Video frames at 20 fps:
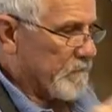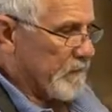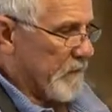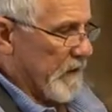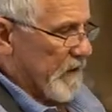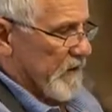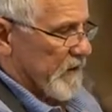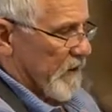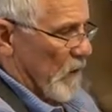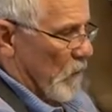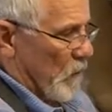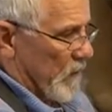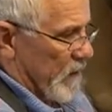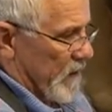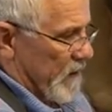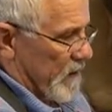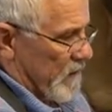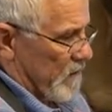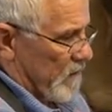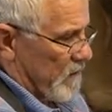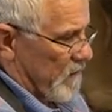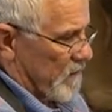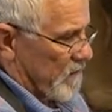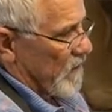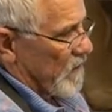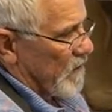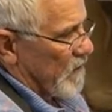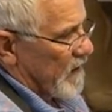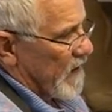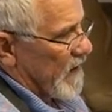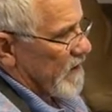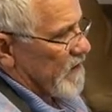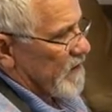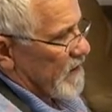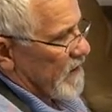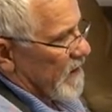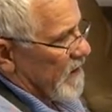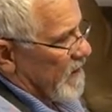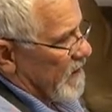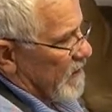big sewing needle, hook that
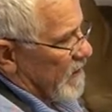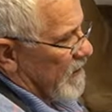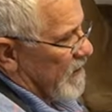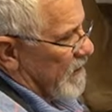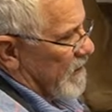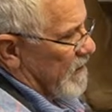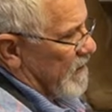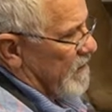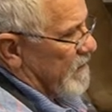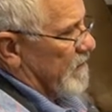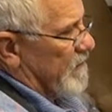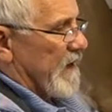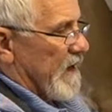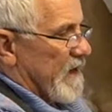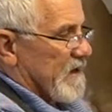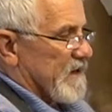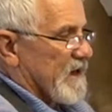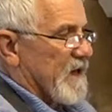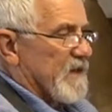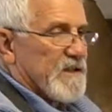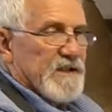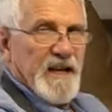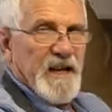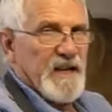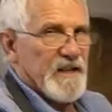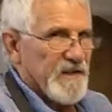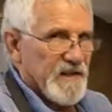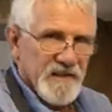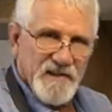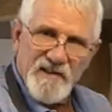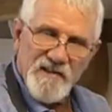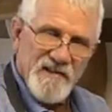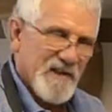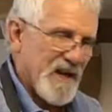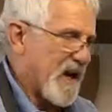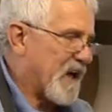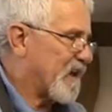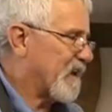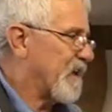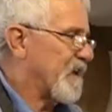skin in there. As I say, this has
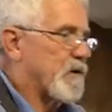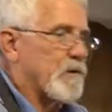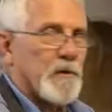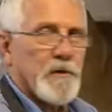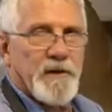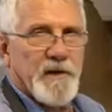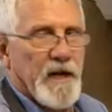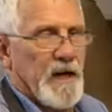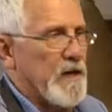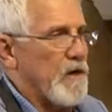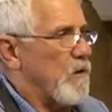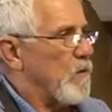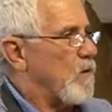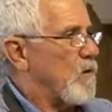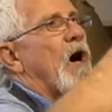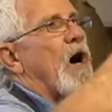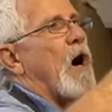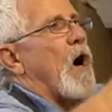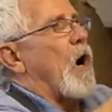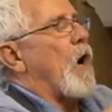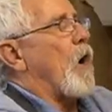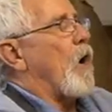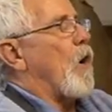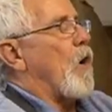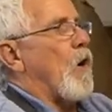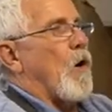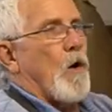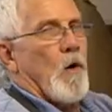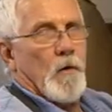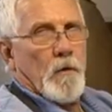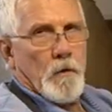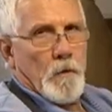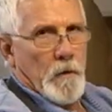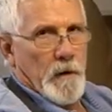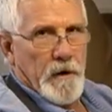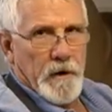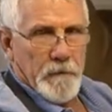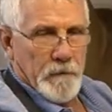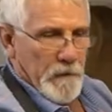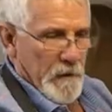got liquid nail all the
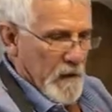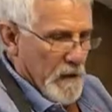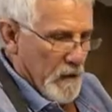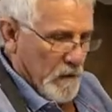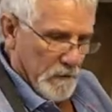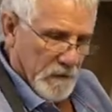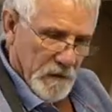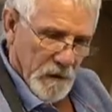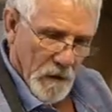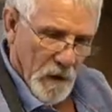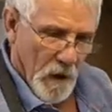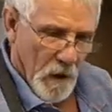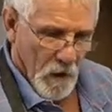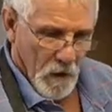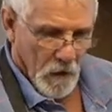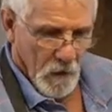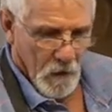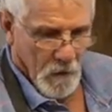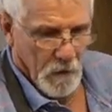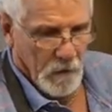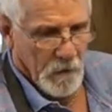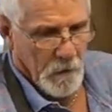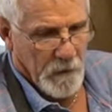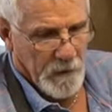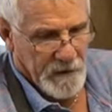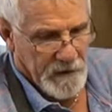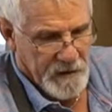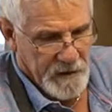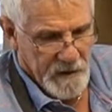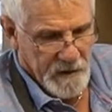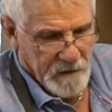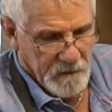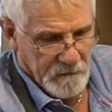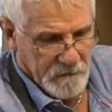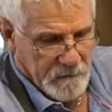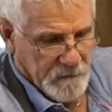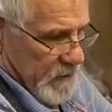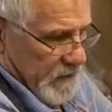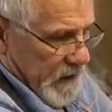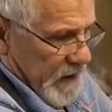way around, all the way
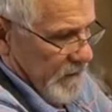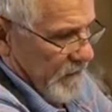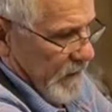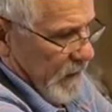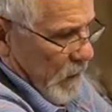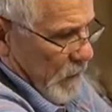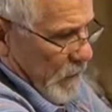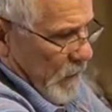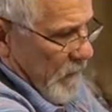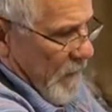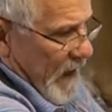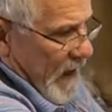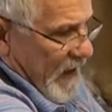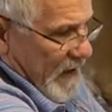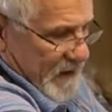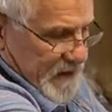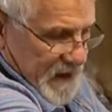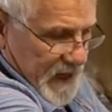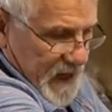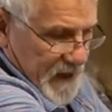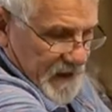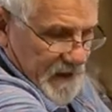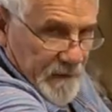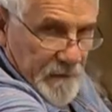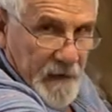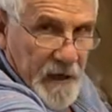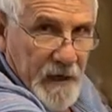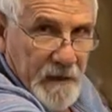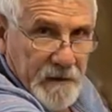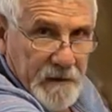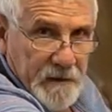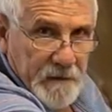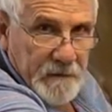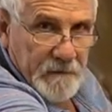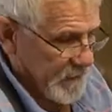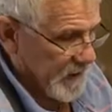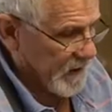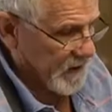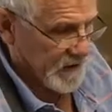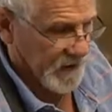down, even on the back side of the mannequin.
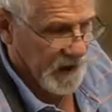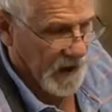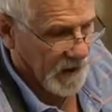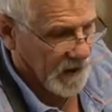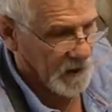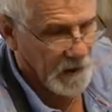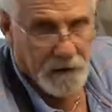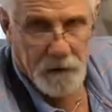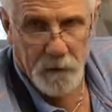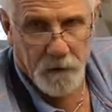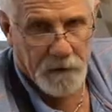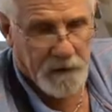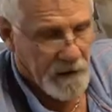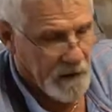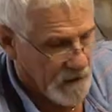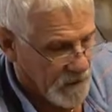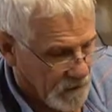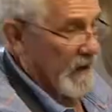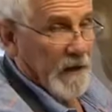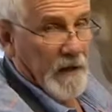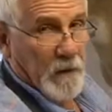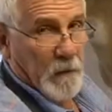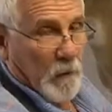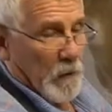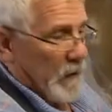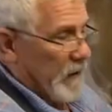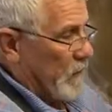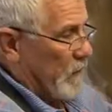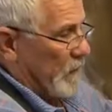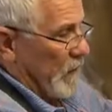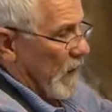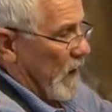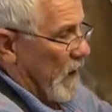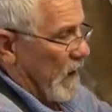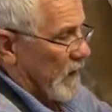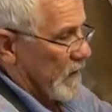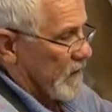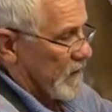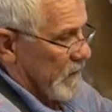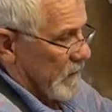It's got liquid nail. It will
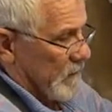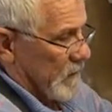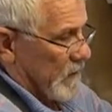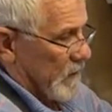not come